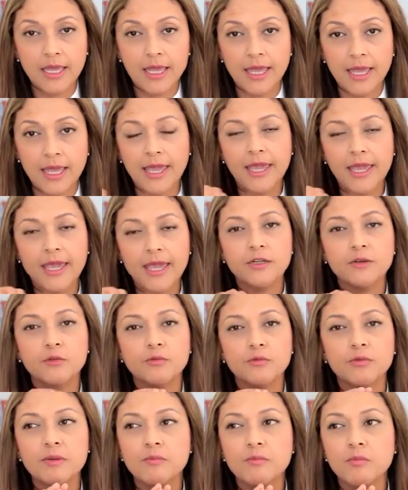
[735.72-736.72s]
and
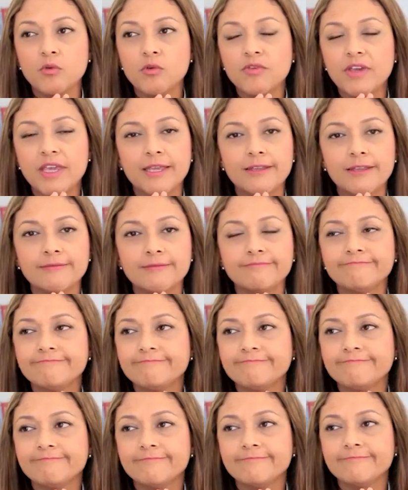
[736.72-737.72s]
removing,
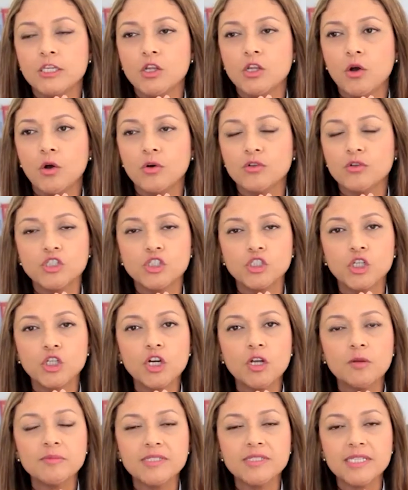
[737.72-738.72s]

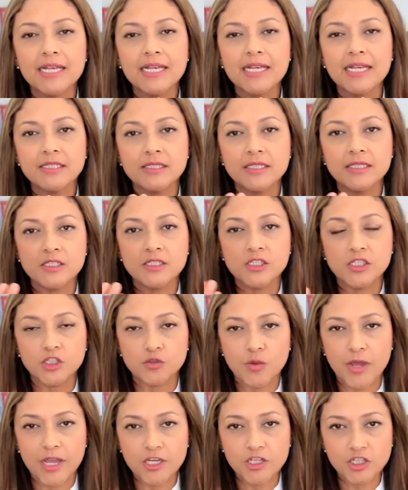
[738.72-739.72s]
circumstances and
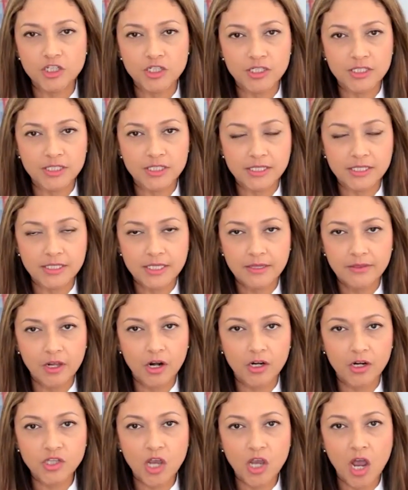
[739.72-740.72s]
situations
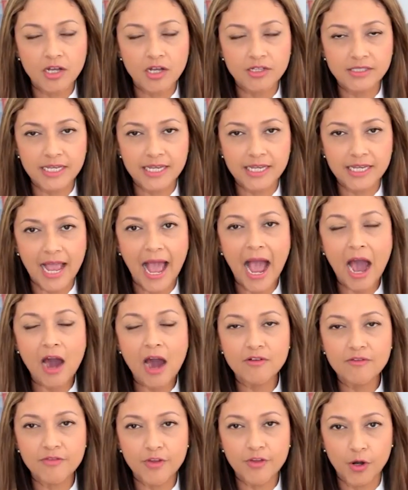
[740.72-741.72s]
that are toxic
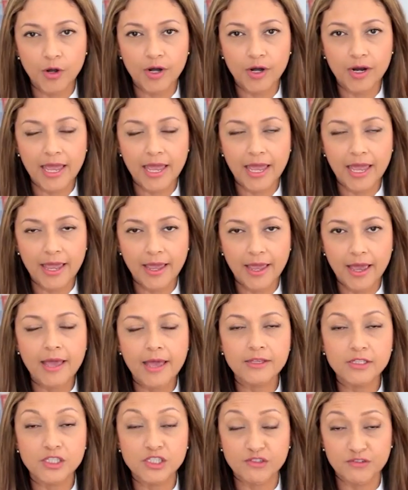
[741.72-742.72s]
out of their
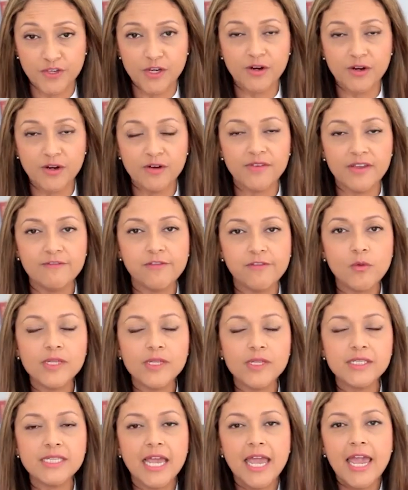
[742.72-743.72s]
sphere of
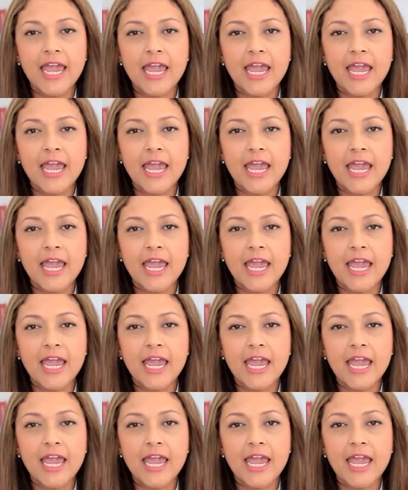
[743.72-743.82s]
influence,